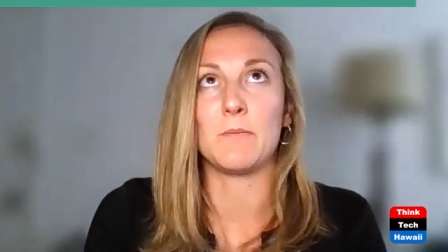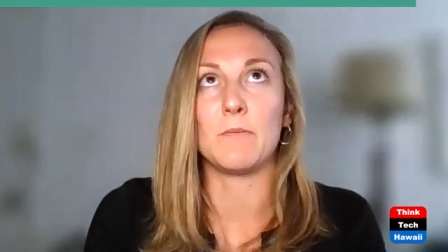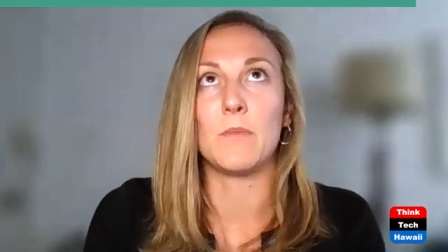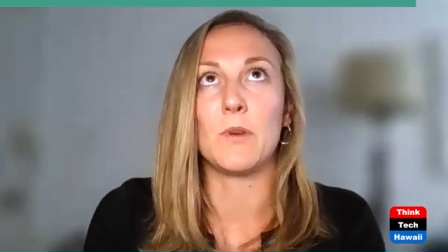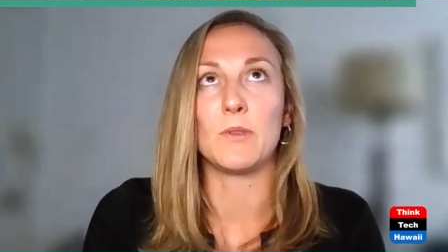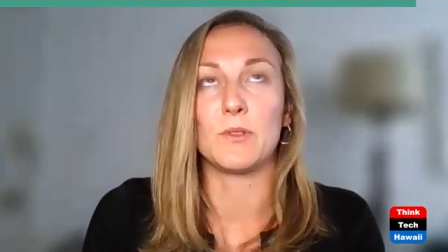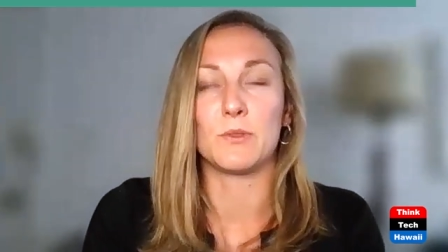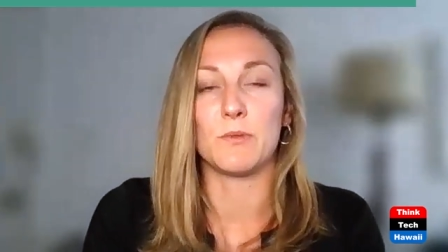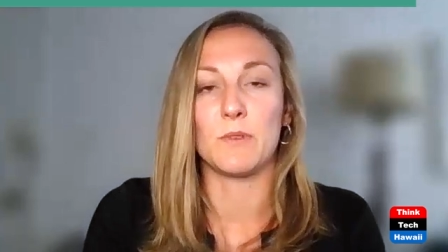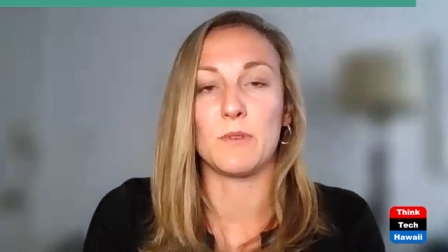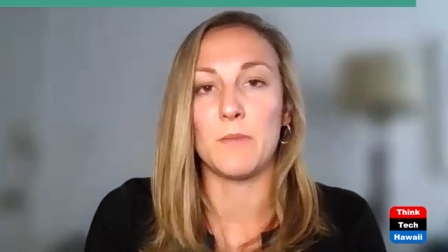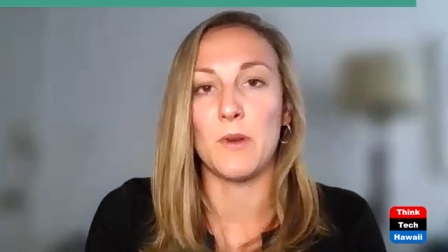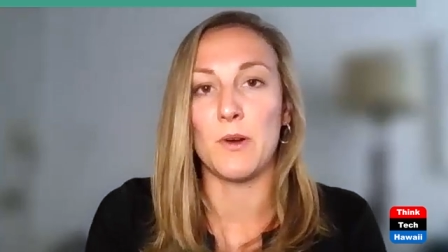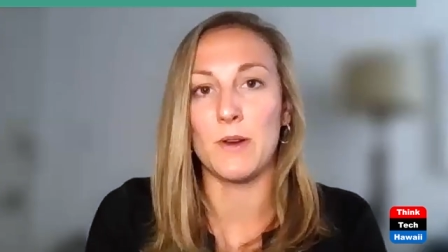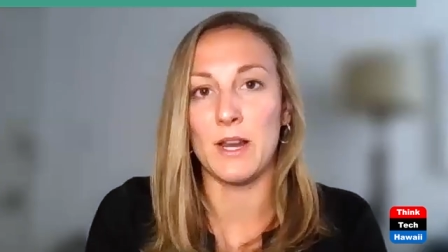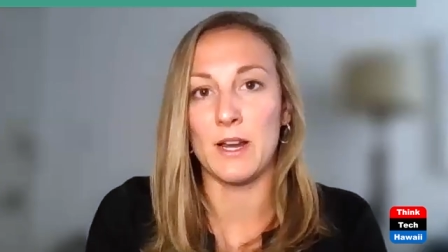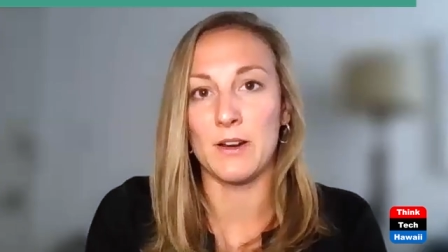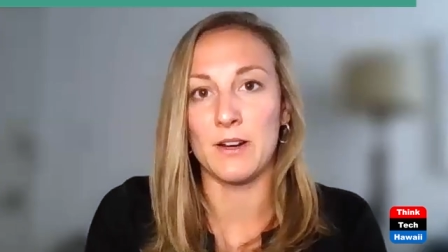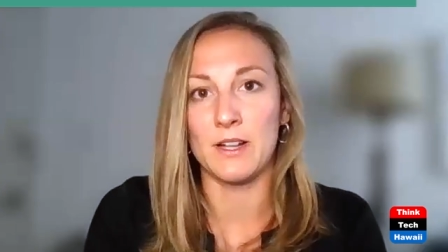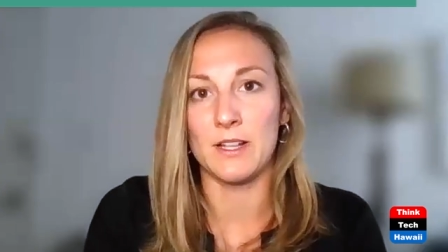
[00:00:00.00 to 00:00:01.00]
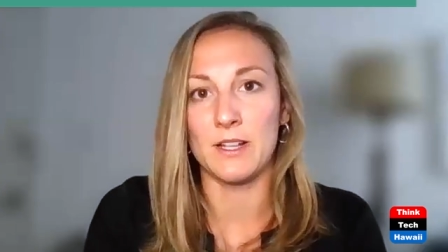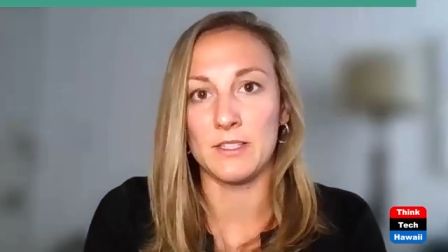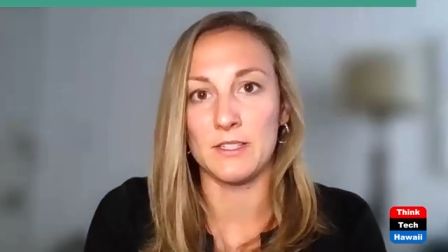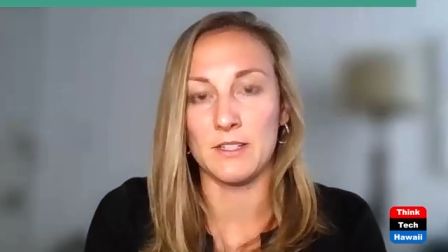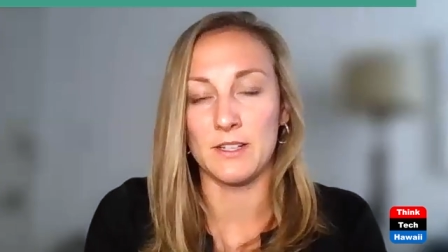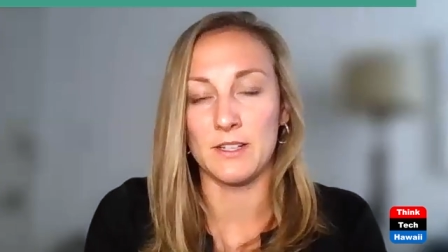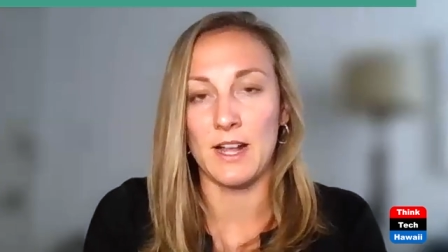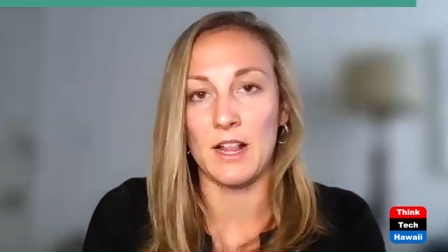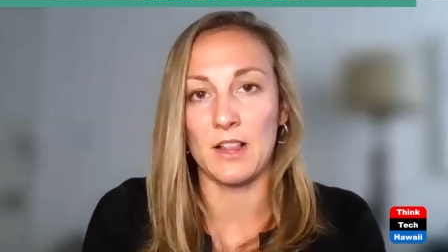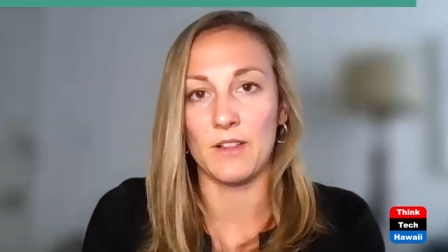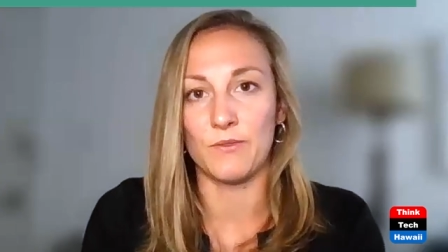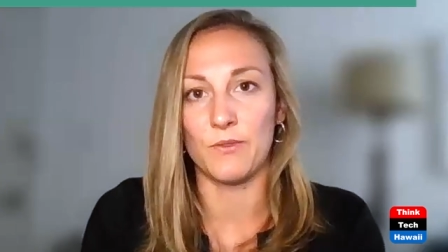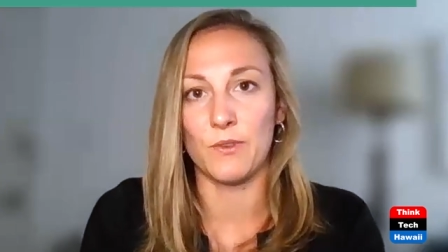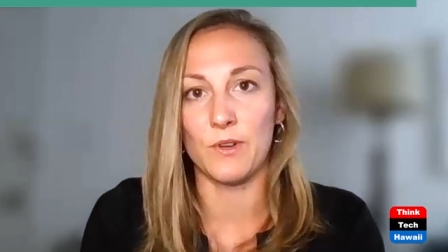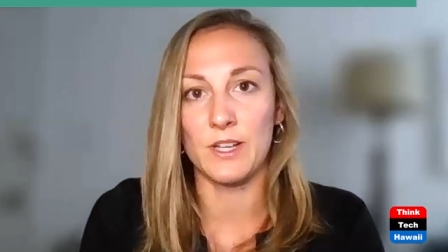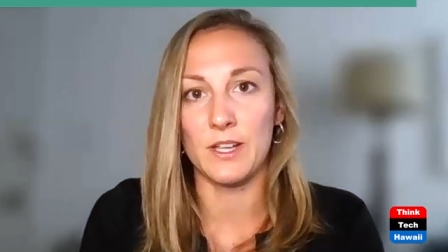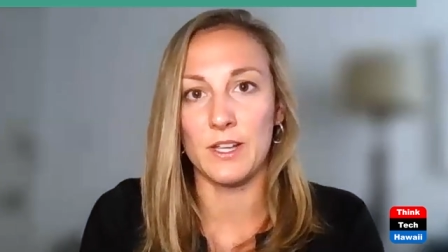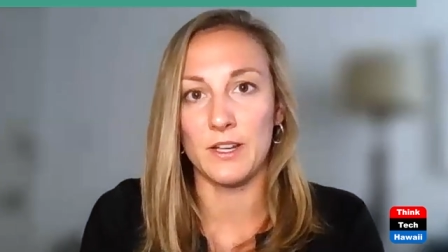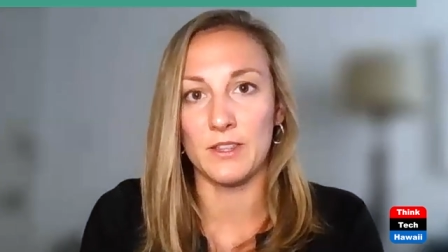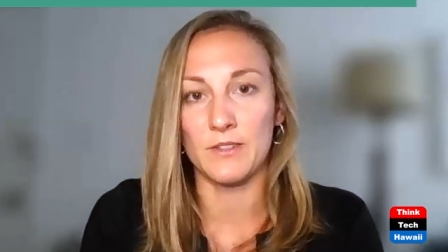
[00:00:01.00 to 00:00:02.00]
most remote areas in
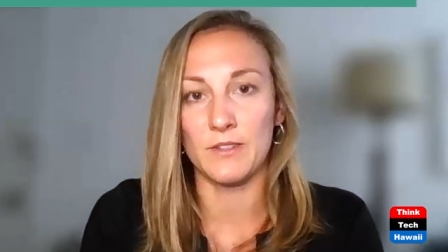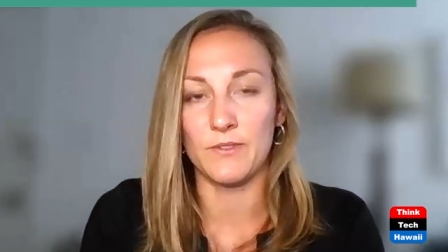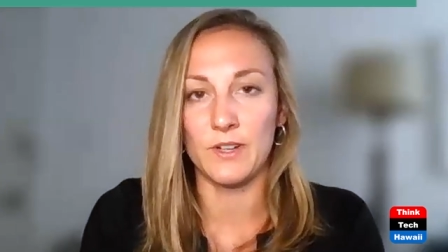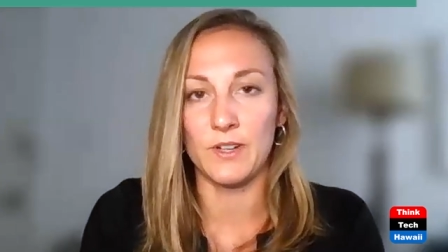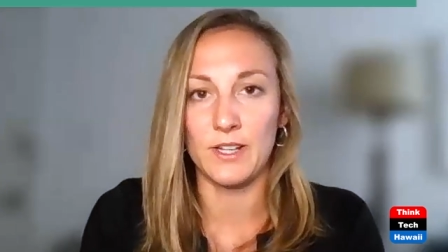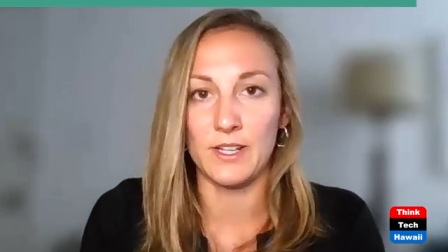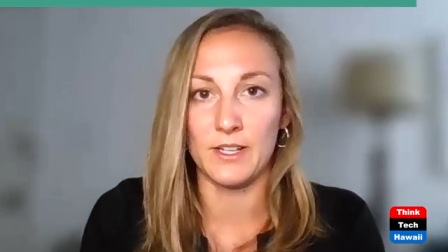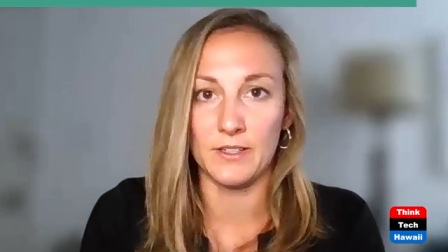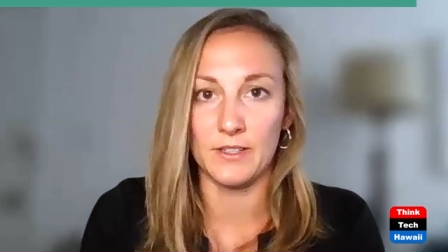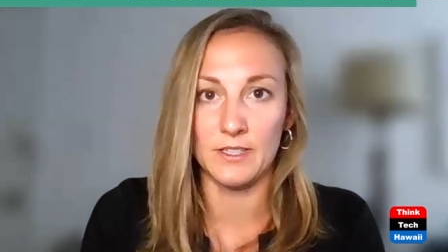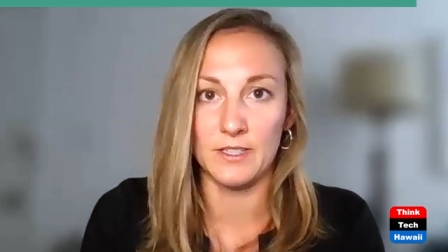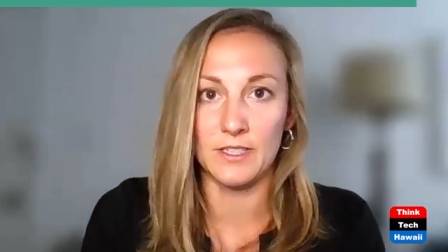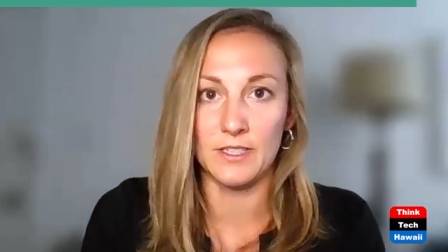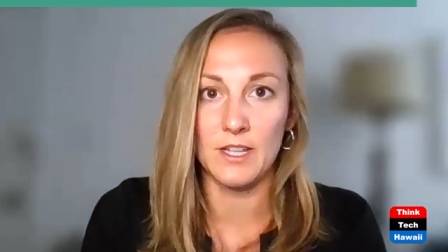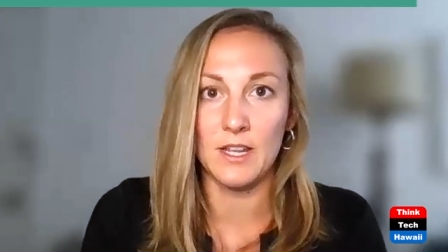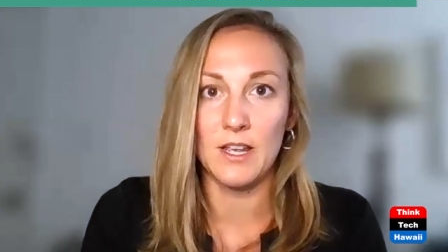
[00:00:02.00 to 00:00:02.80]
California and the foothills.